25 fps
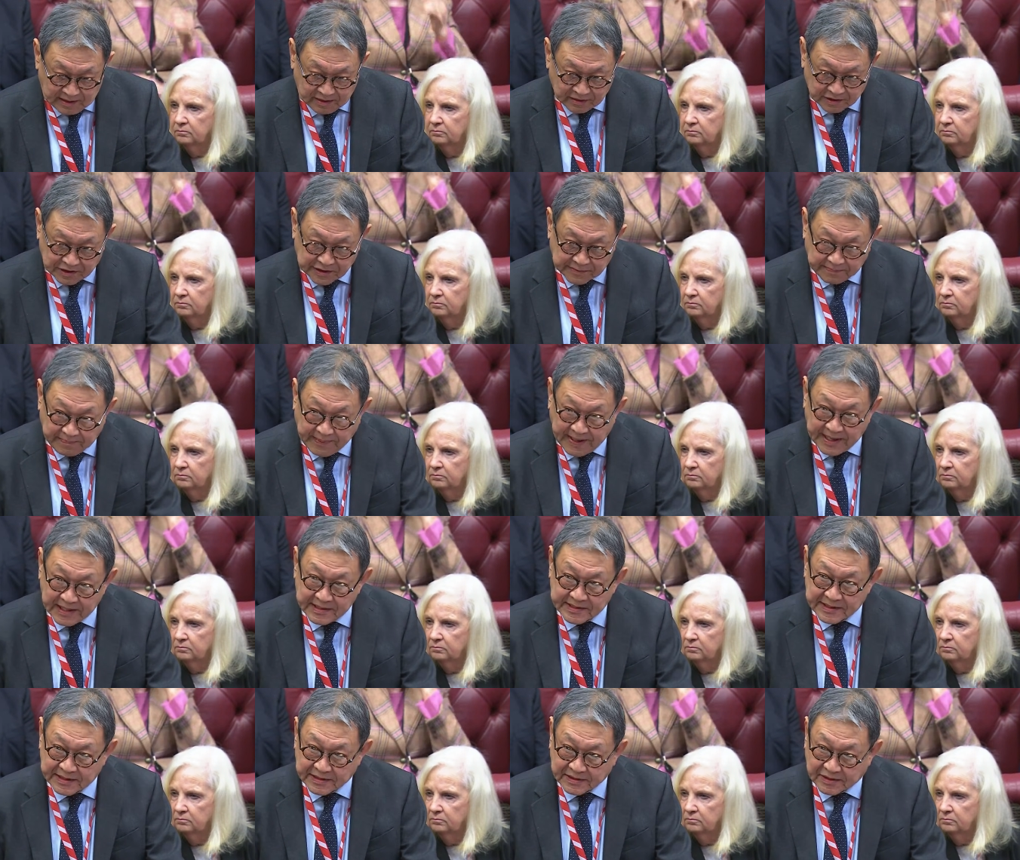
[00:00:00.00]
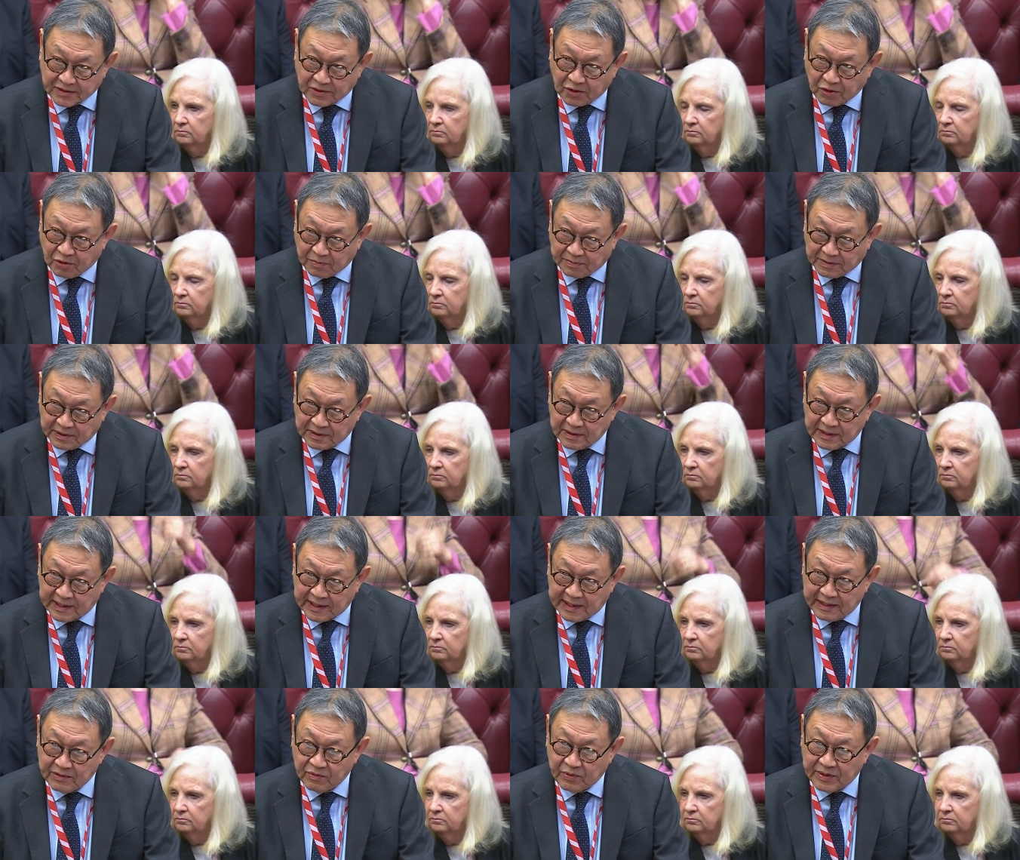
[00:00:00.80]
Speaker 1: look, space is
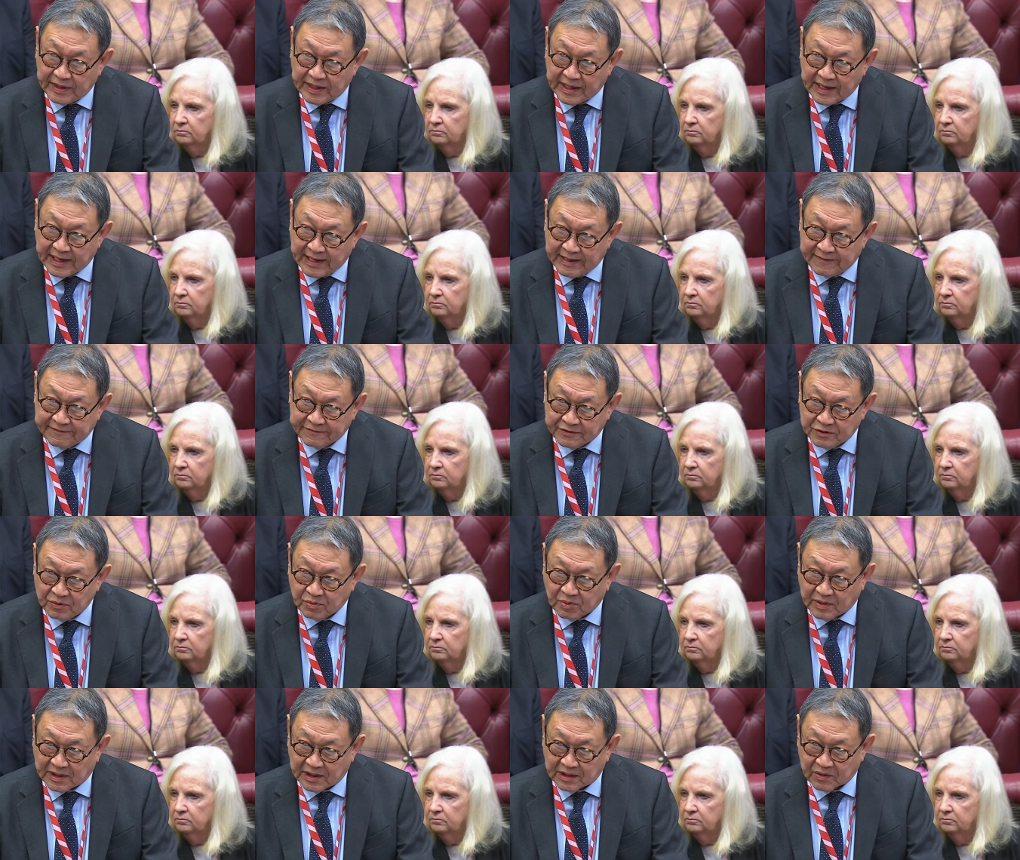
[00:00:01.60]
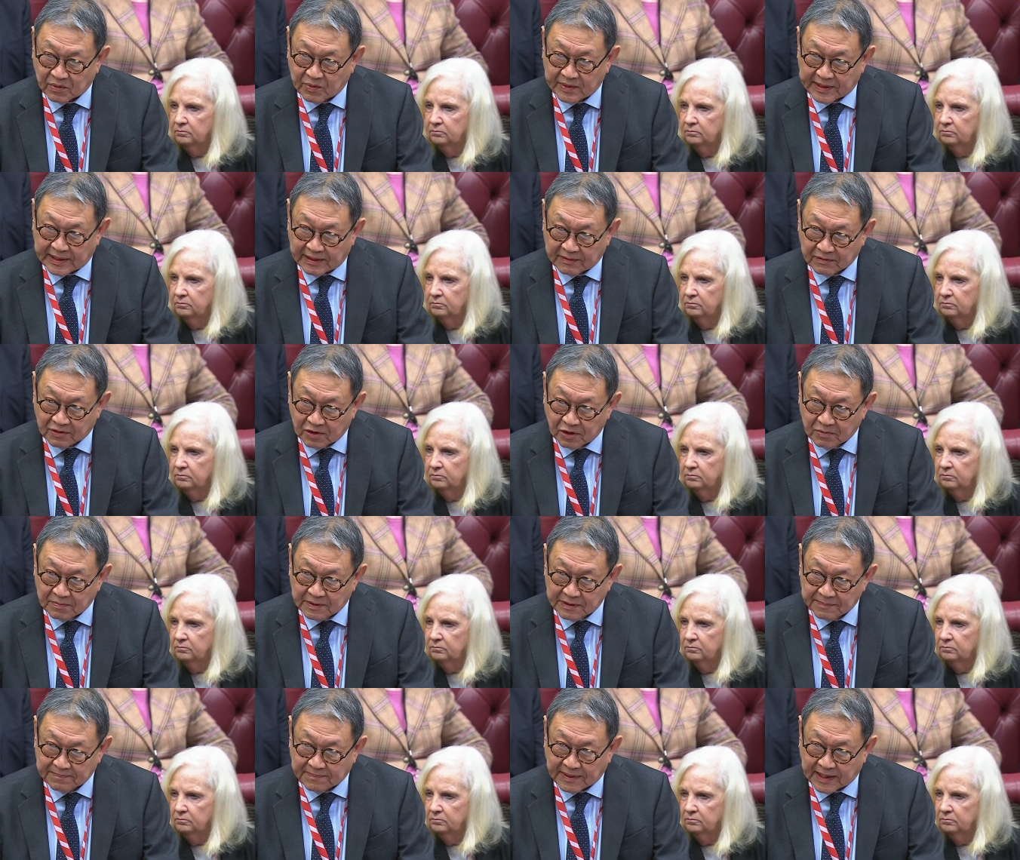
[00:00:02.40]
global, and we have to work with our
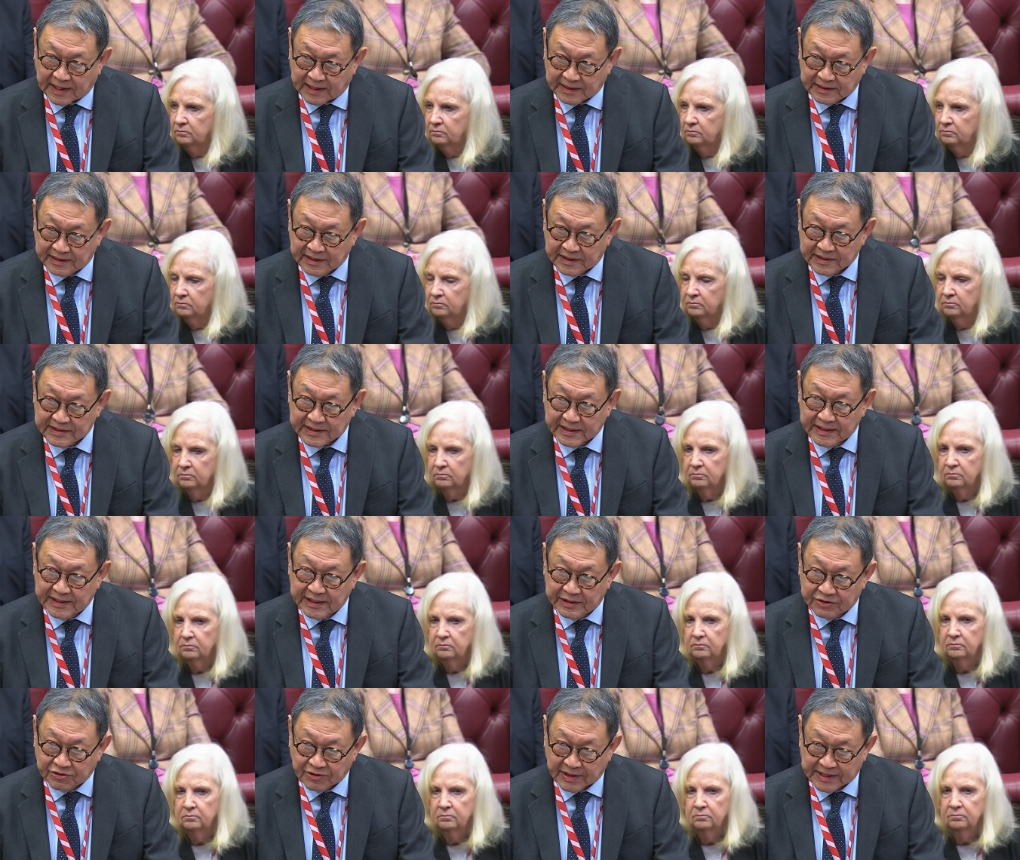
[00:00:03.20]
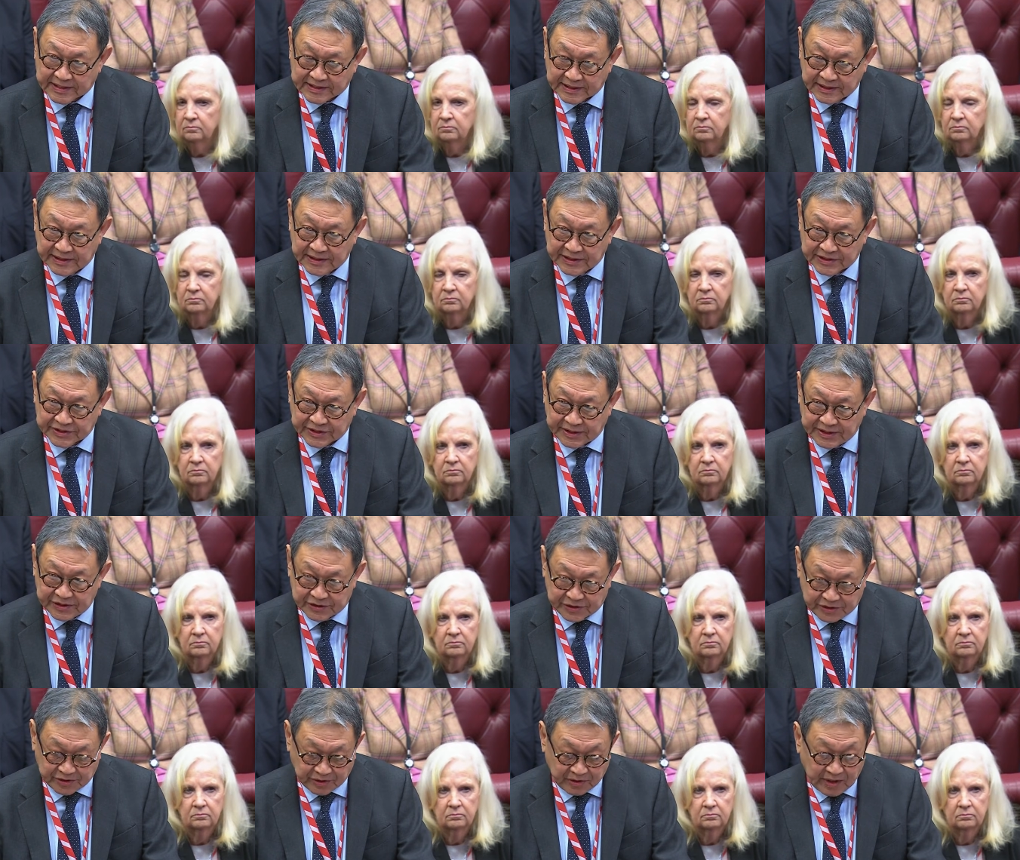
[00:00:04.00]
global partners in addressing this
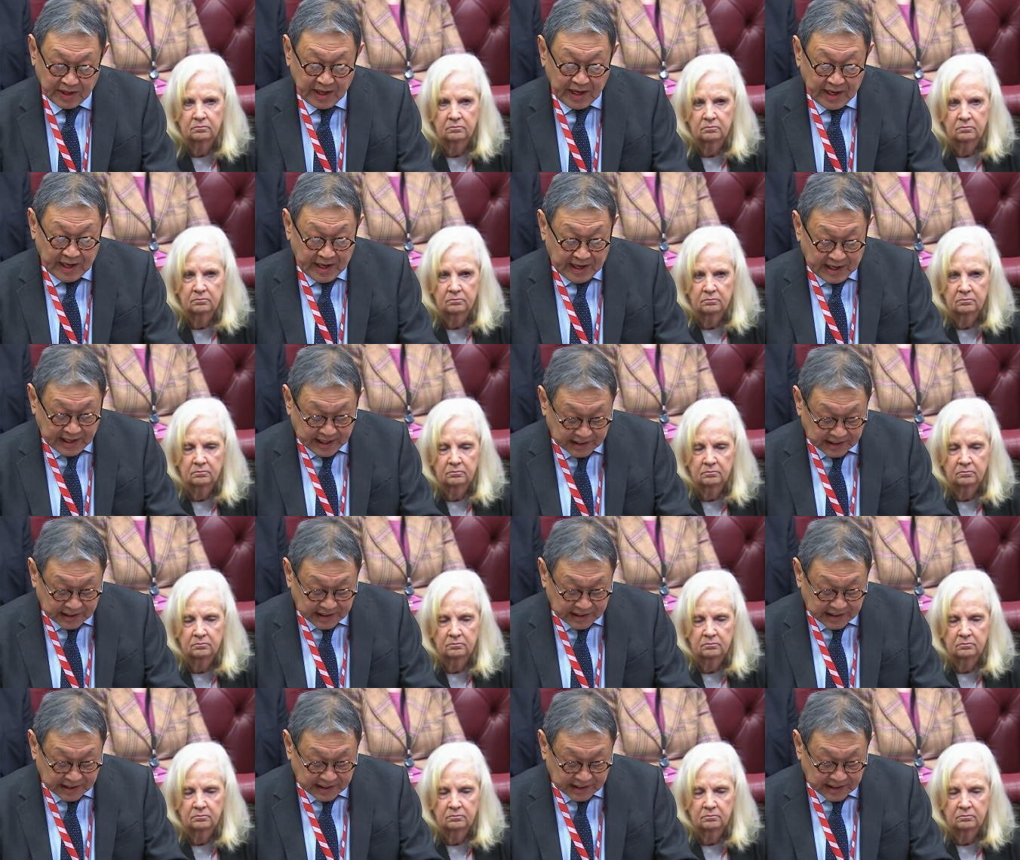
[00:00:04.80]
issue.